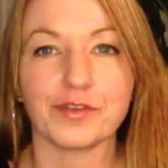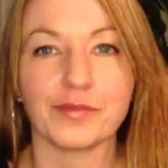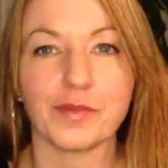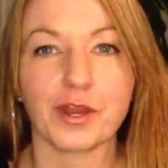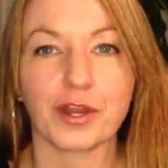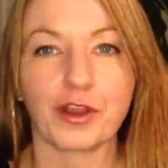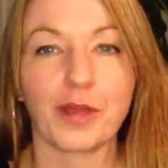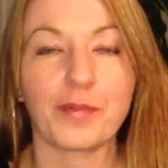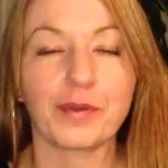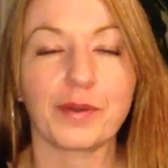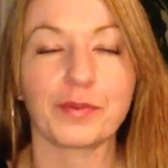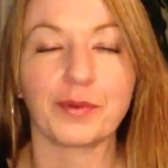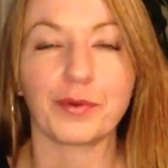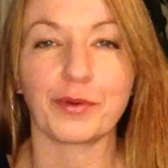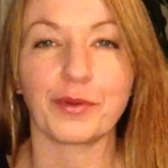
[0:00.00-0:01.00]
the
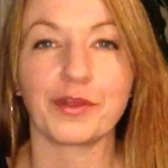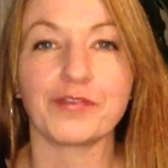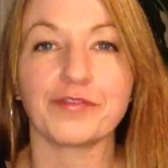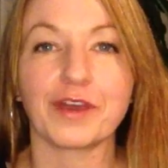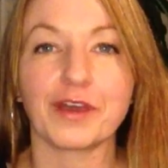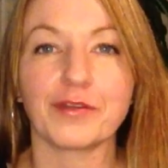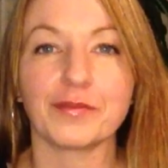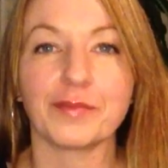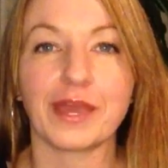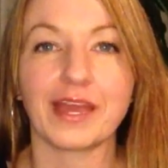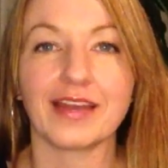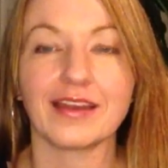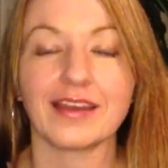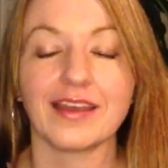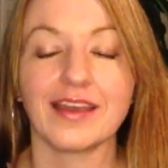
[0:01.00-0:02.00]
Montegrappa Parola fountain
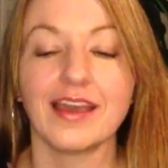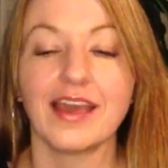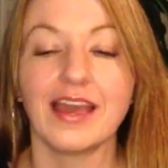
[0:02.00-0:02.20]
pen.